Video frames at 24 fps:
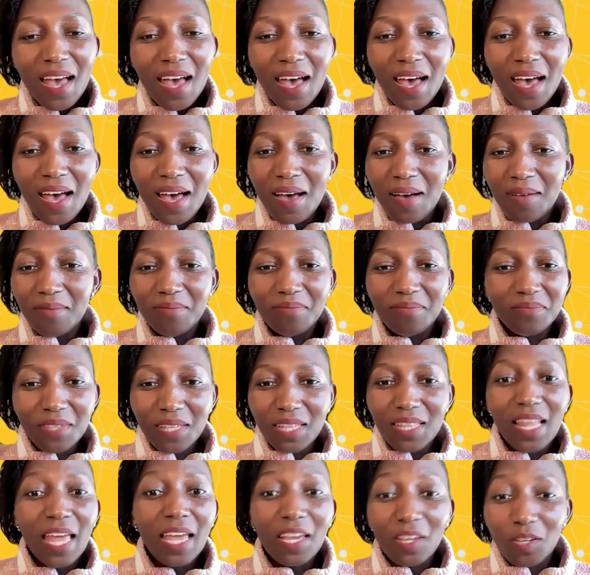
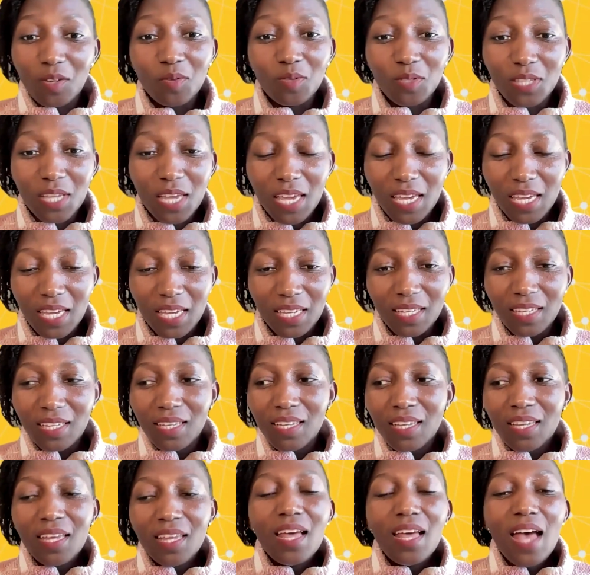like you're saying,